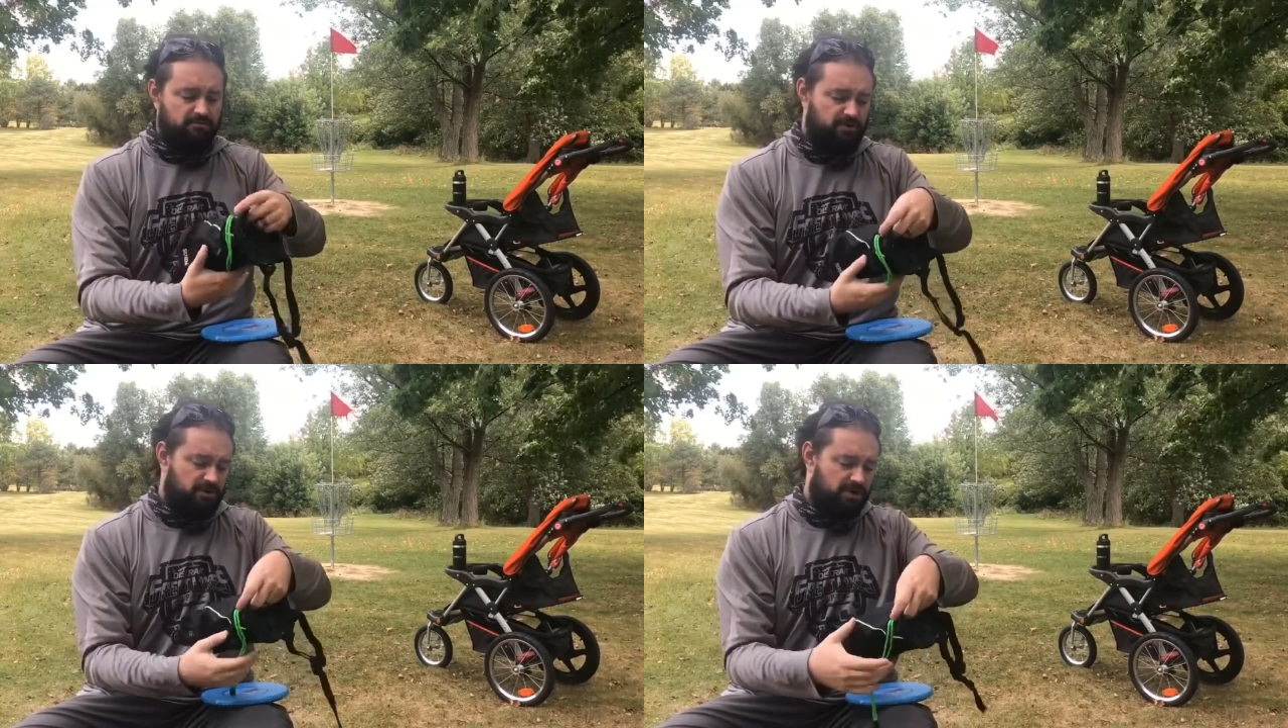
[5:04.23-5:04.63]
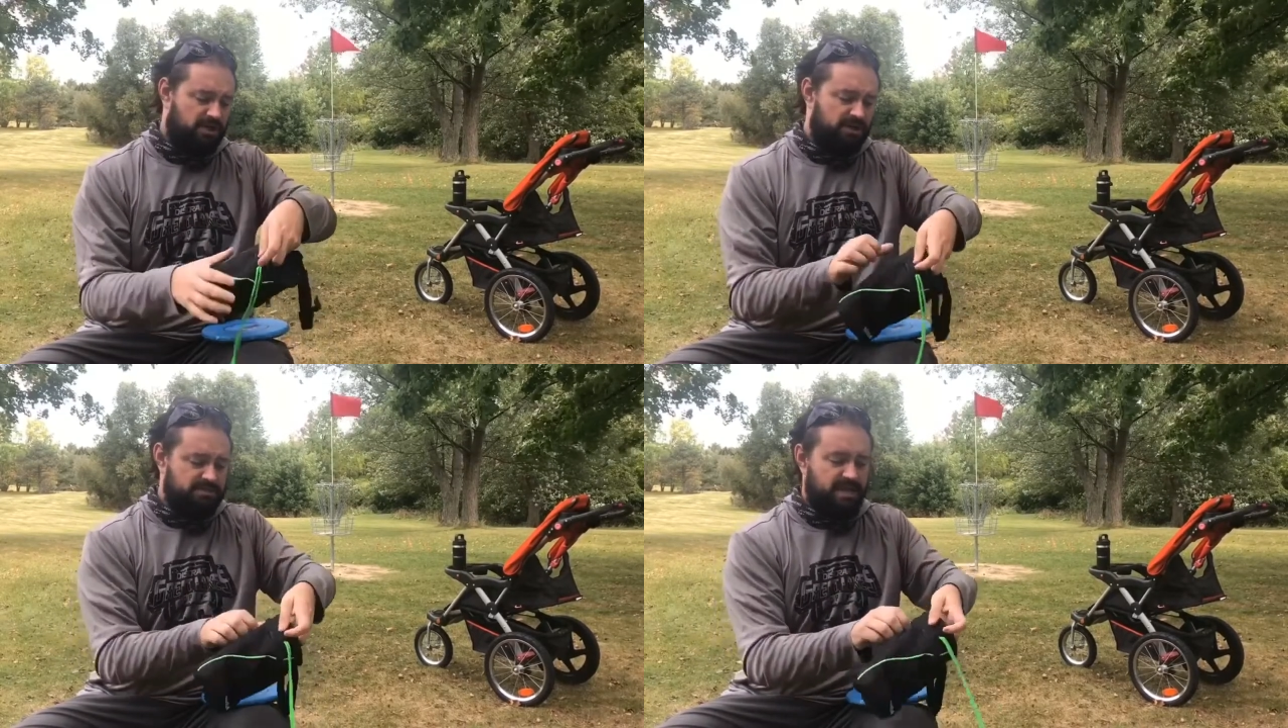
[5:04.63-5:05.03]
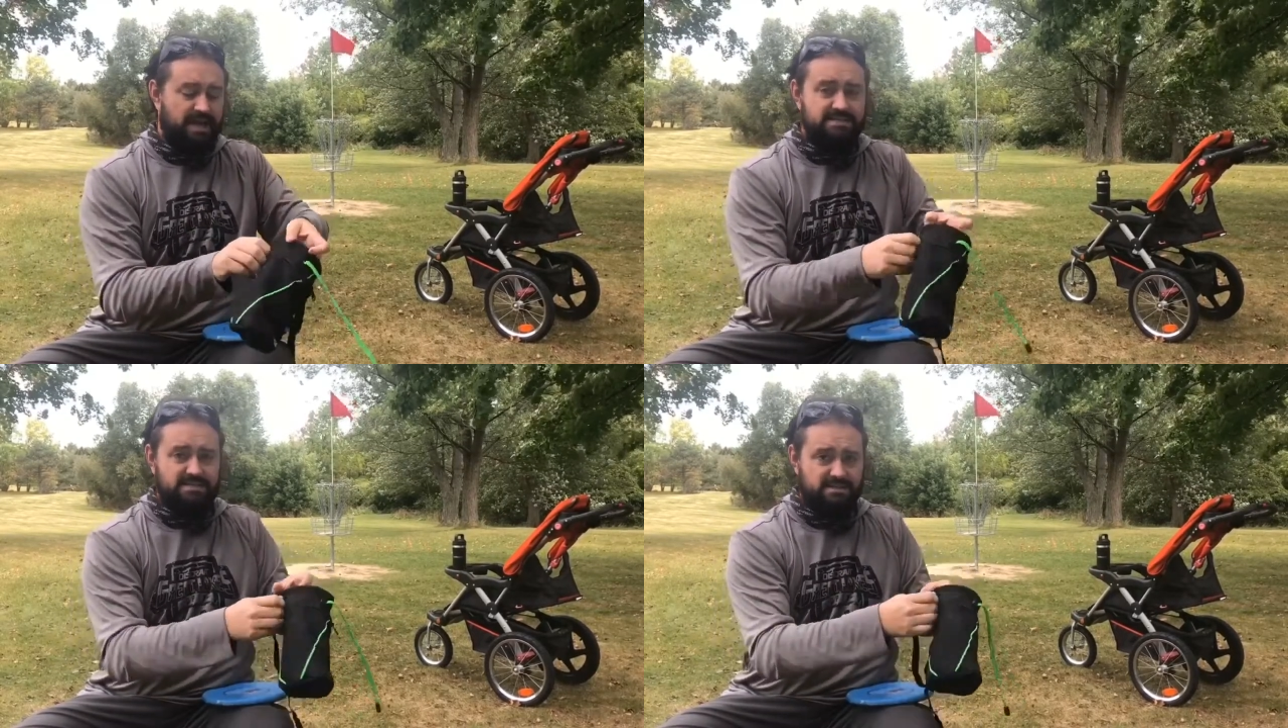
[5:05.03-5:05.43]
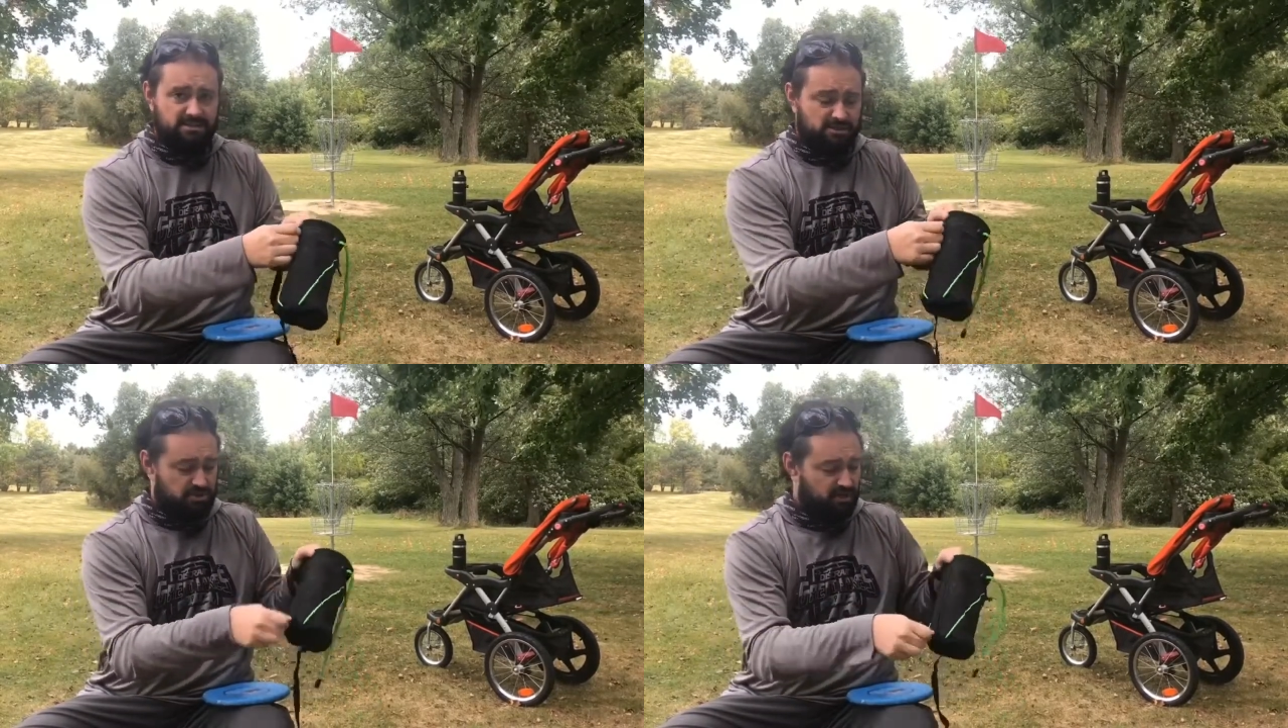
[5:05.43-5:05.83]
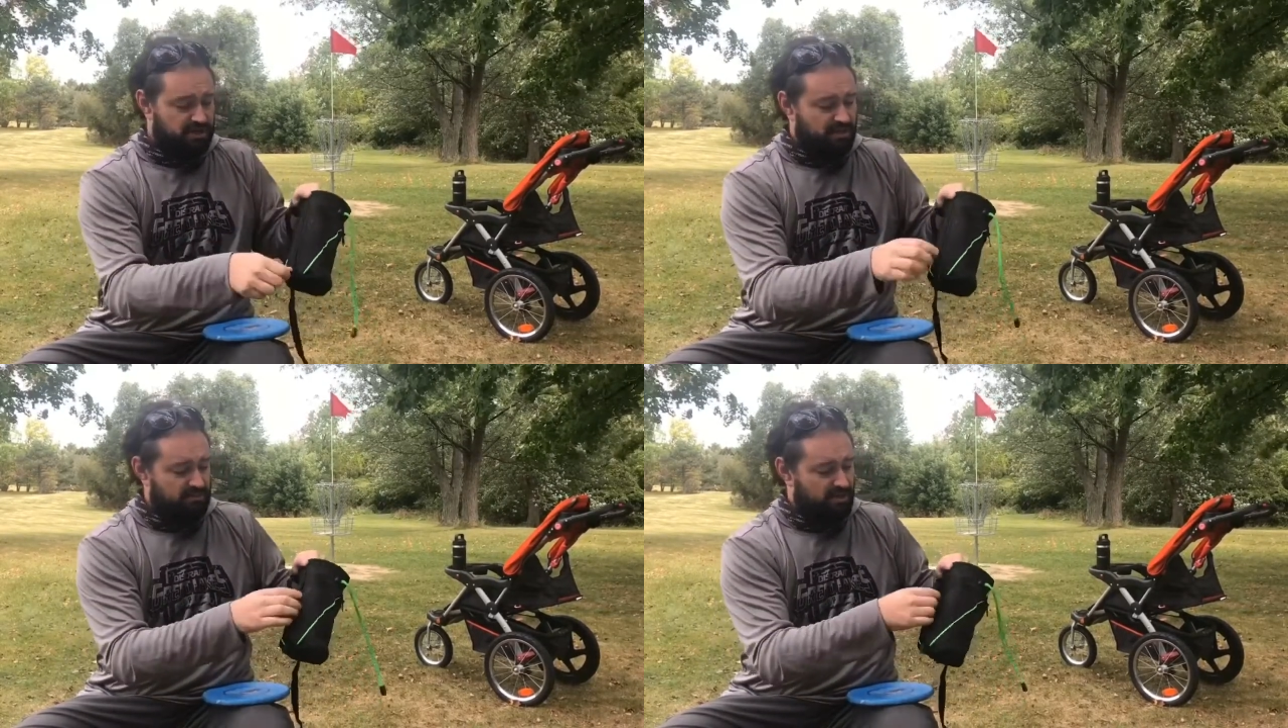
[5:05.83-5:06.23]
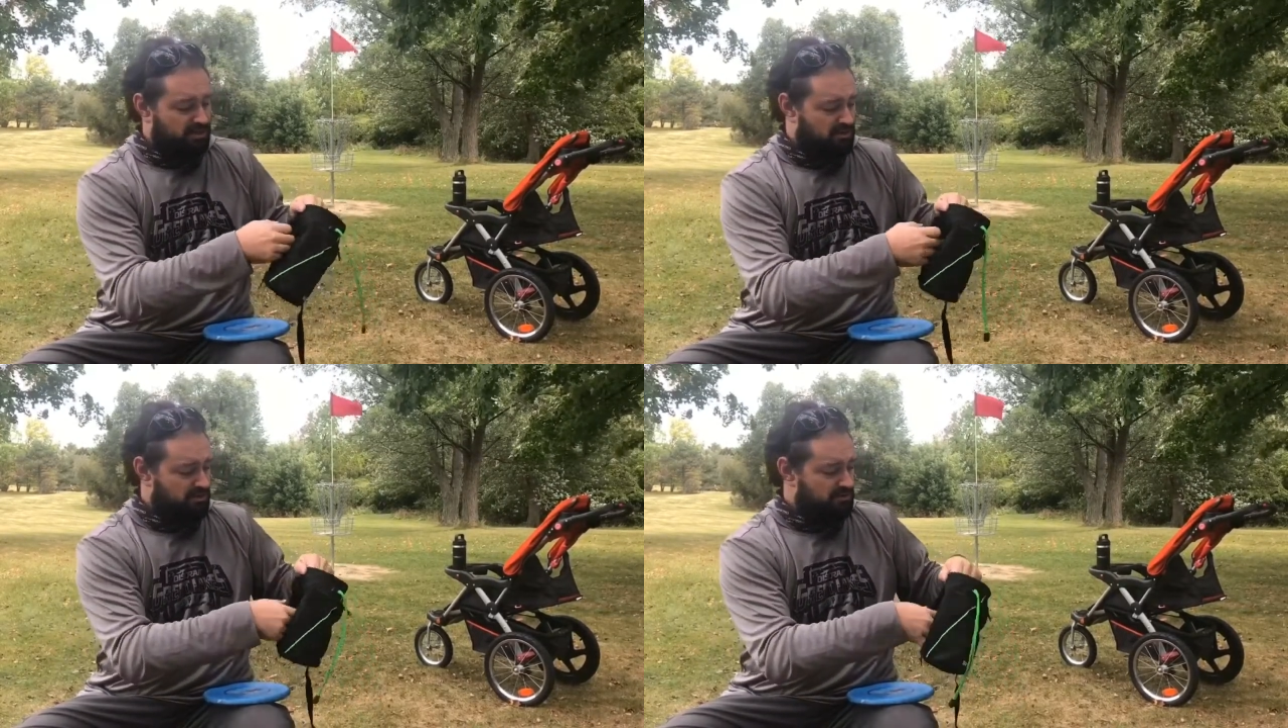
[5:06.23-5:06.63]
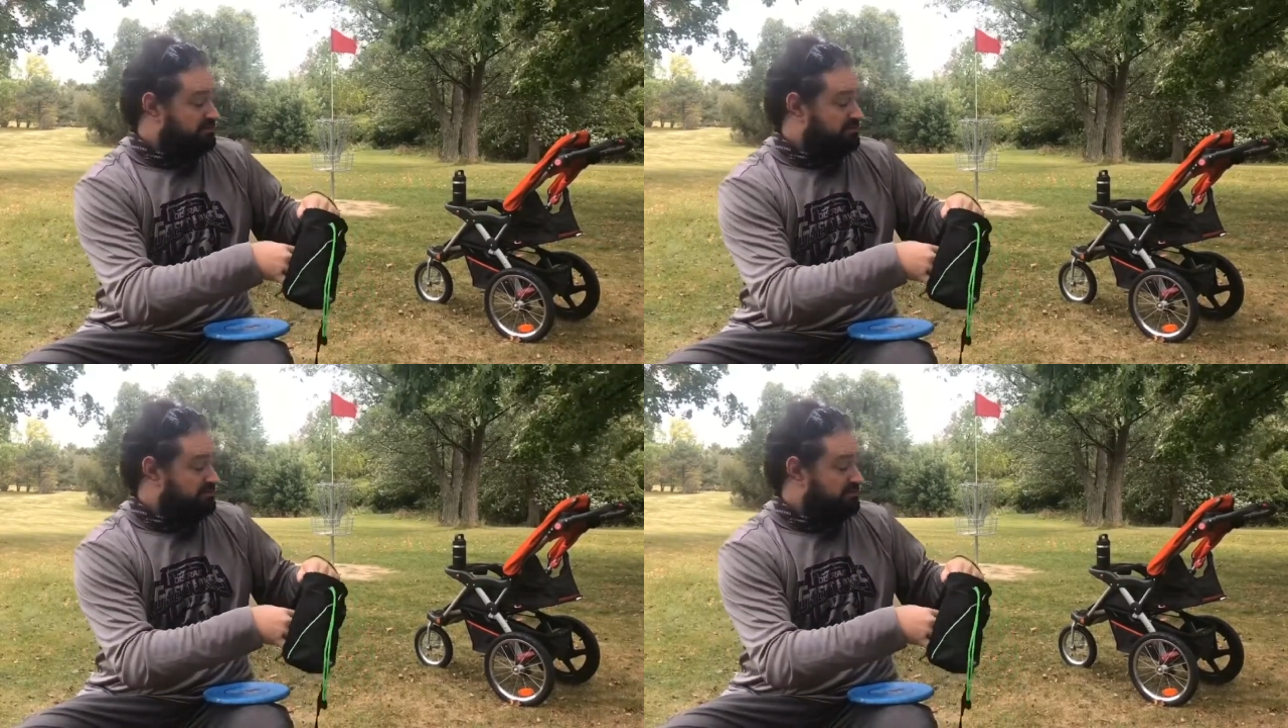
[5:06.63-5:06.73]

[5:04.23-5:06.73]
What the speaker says: for your keys. It has a straight down the middle